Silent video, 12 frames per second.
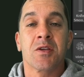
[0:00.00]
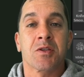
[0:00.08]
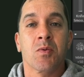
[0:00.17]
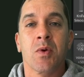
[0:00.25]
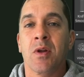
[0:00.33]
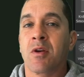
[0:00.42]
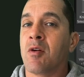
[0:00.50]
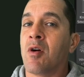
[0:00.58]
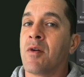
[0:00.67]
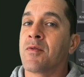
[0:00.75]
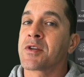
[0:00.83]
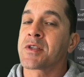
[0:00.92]
So we're going to go
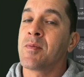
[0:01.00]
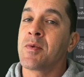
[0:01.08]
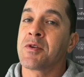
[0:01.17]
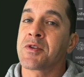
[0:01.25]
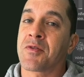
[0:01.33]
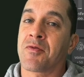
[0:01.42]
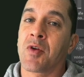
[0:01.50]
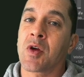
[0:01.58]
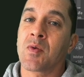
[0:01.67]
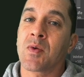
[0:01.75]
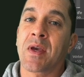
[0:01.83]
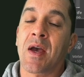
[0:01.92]
over some of those
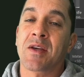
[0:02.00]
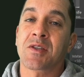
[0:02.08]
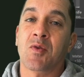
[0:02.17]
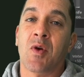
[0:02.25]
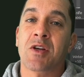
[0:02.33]
frequently asked